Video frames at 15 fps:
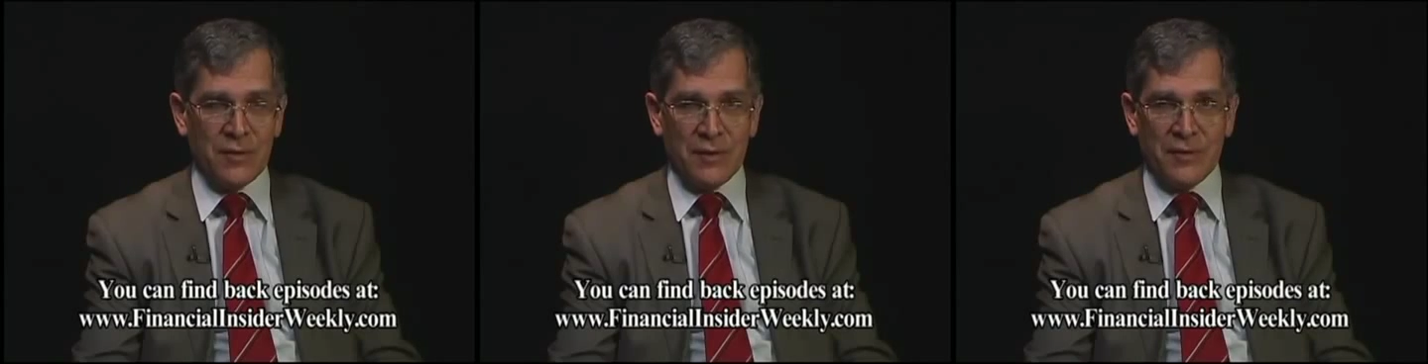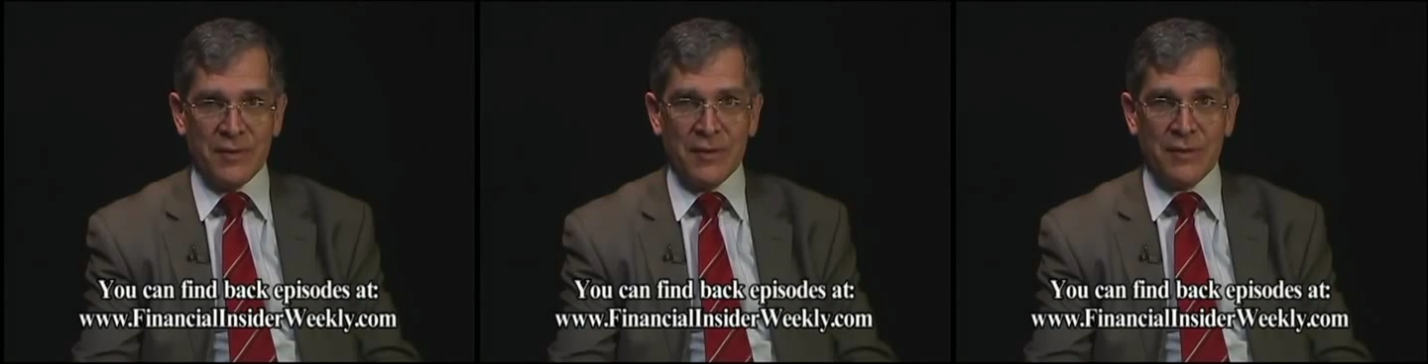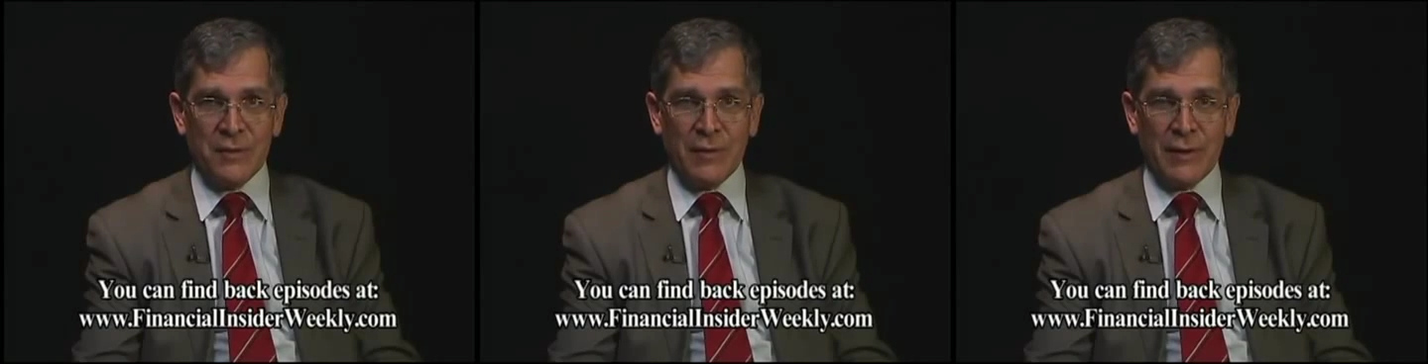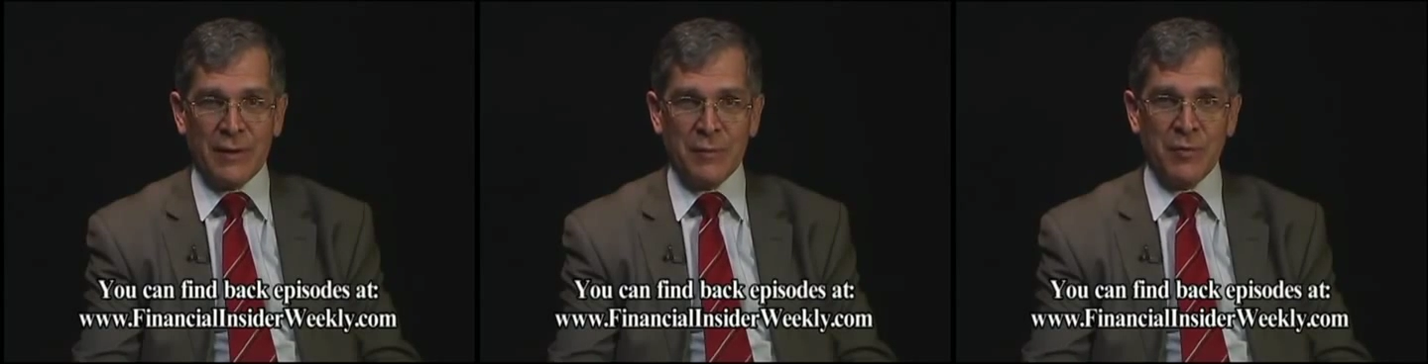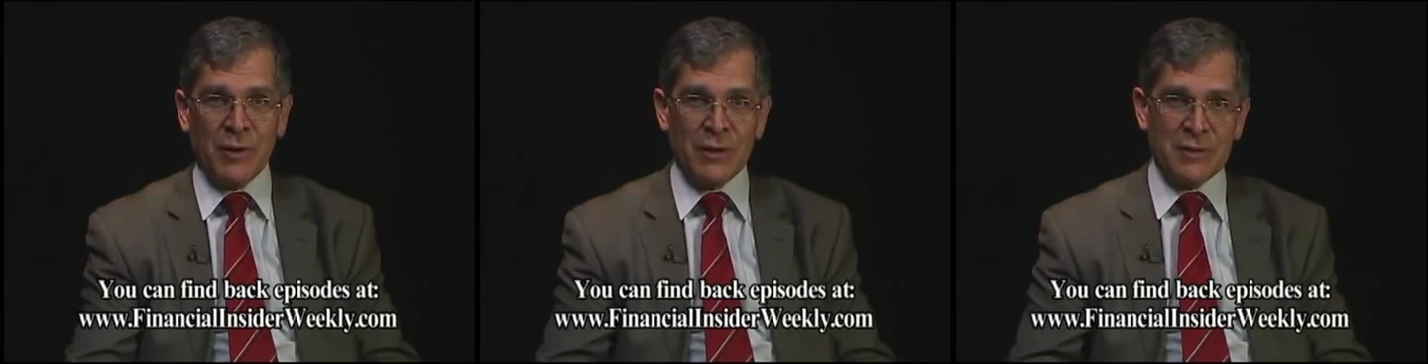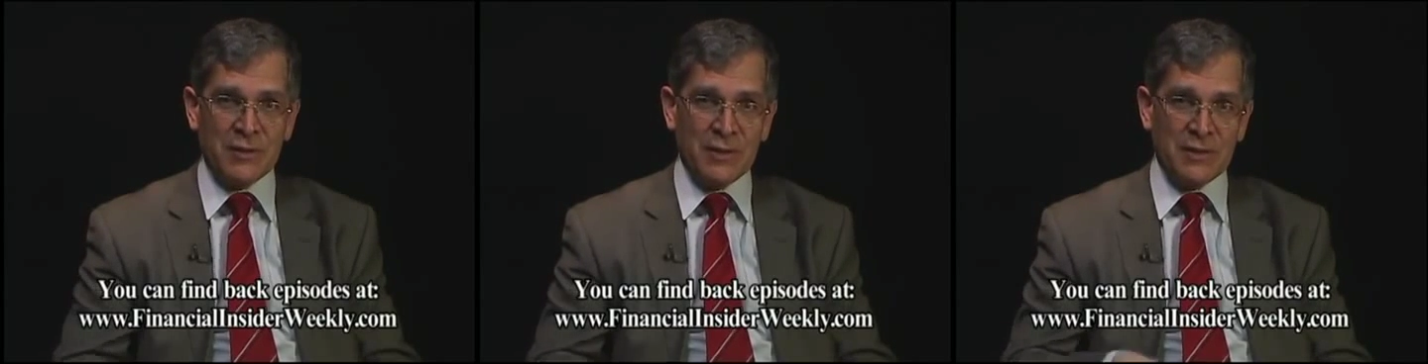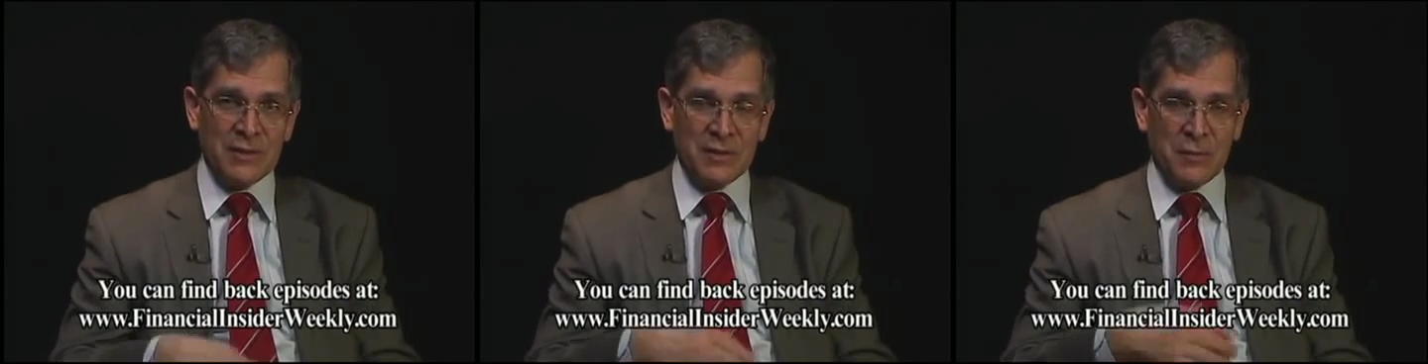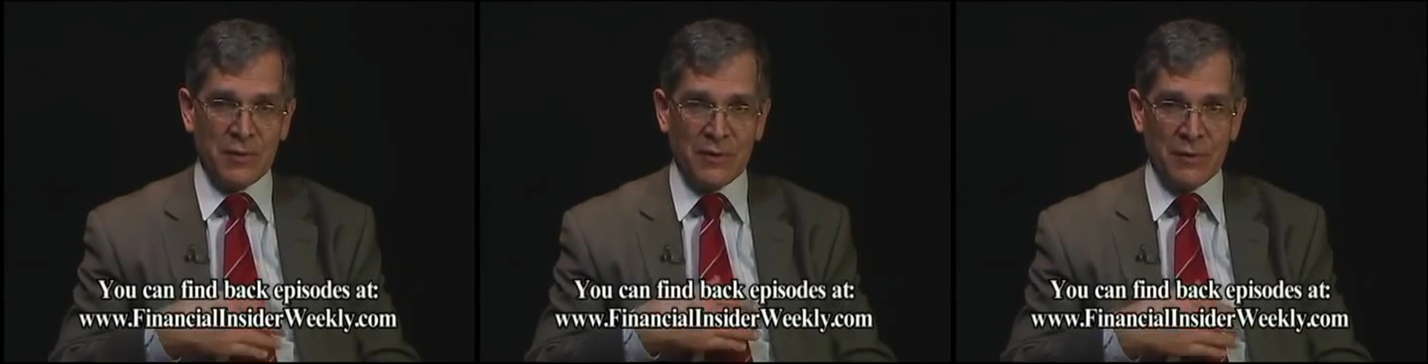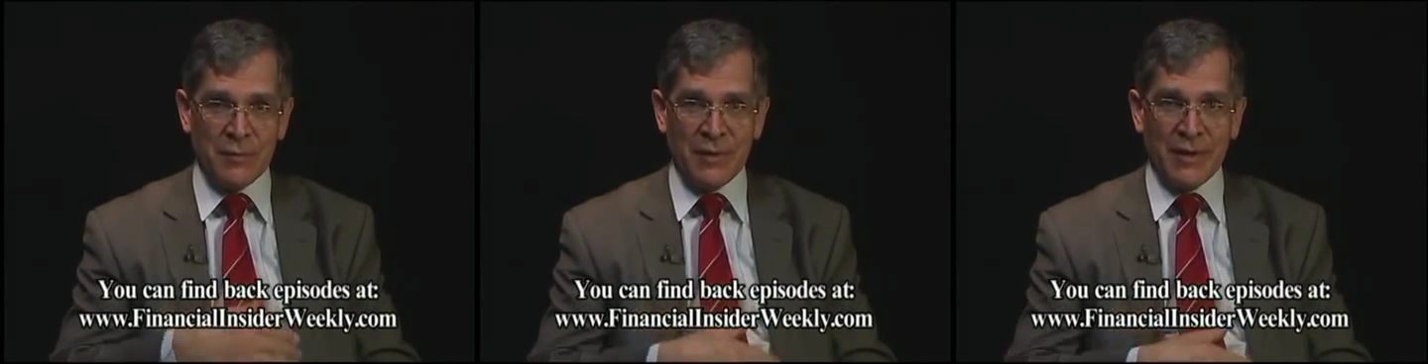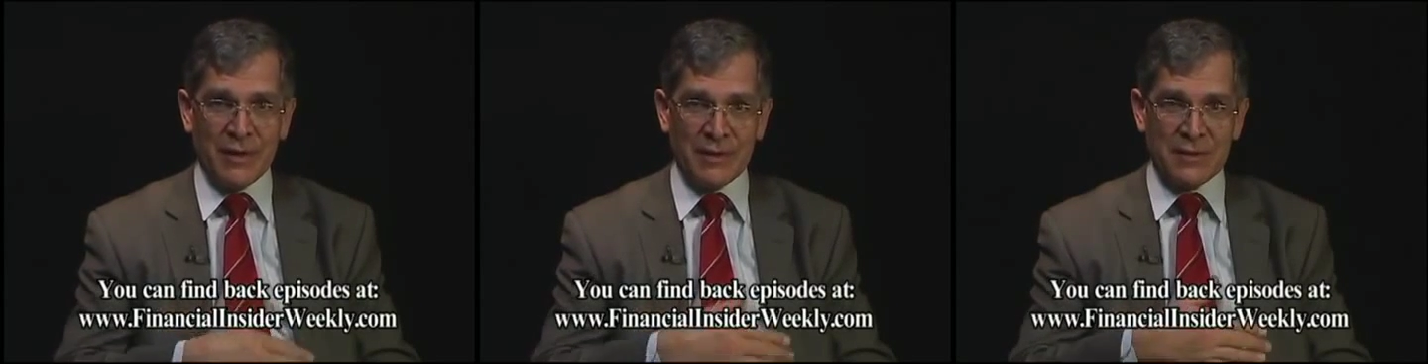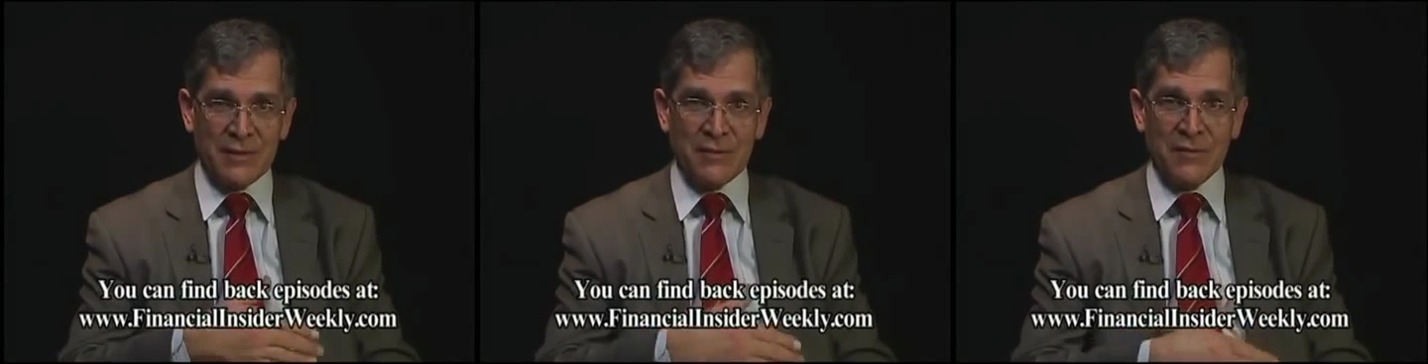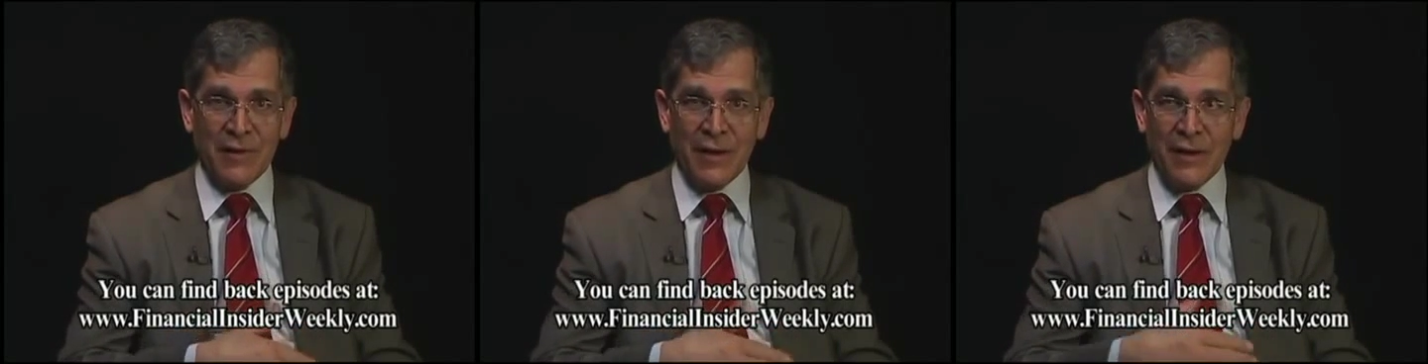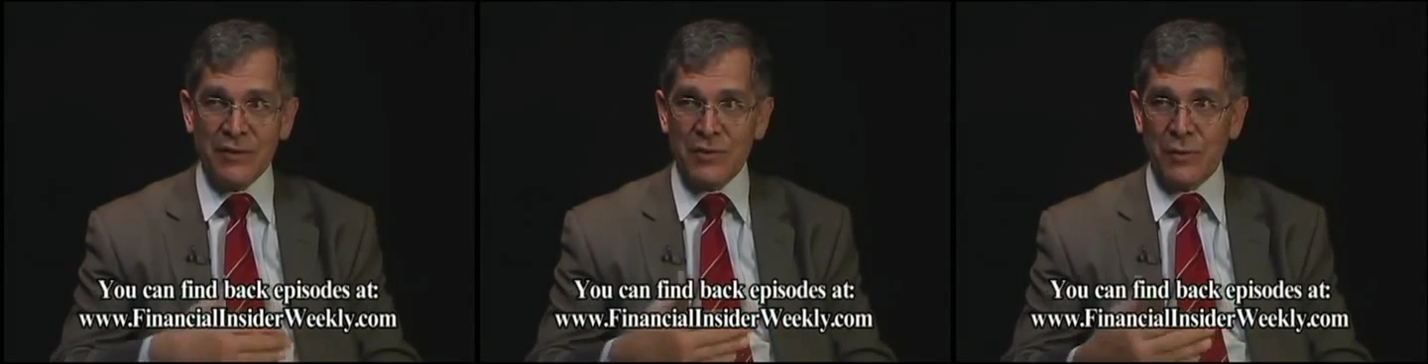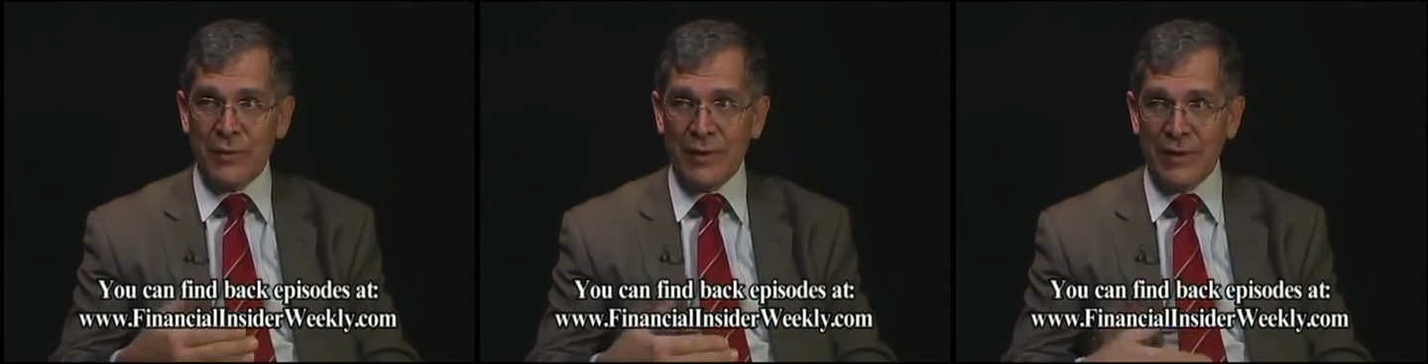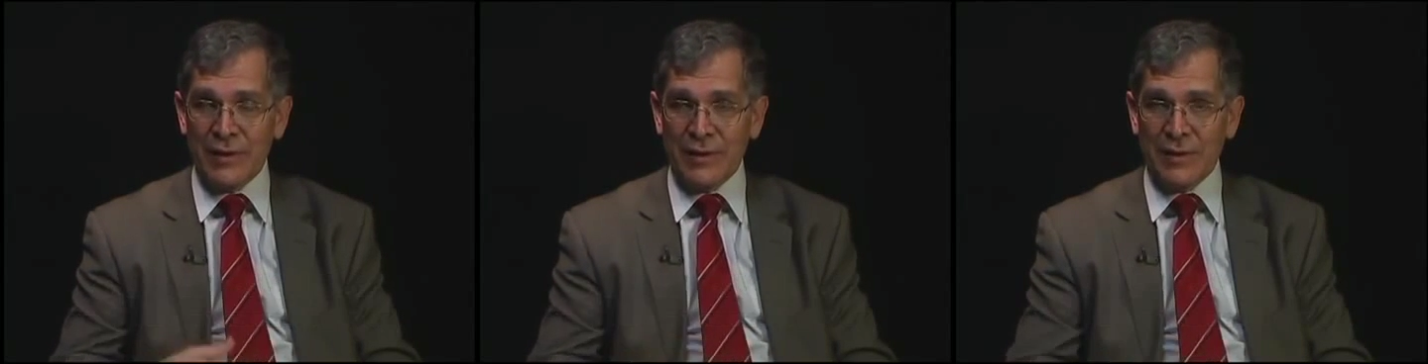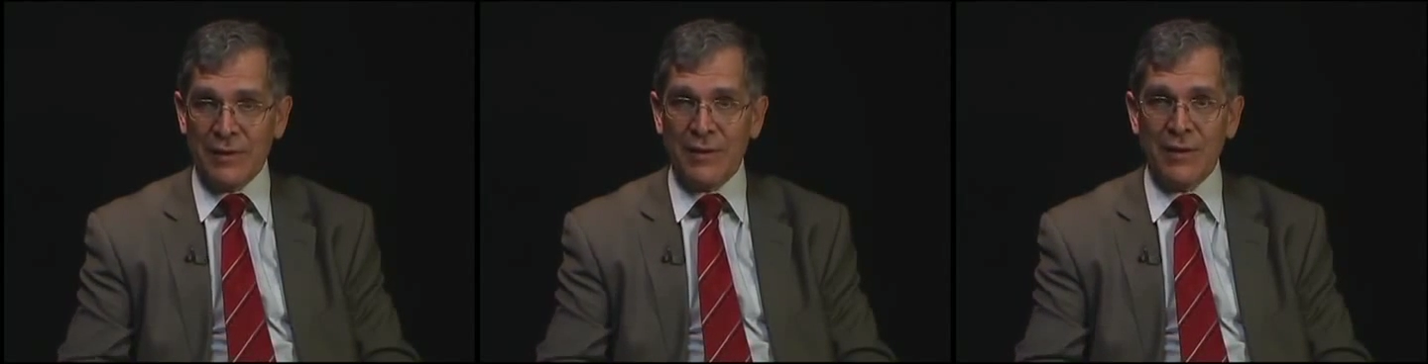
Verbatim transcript: the, the underwriting process is where the bank is evaluating.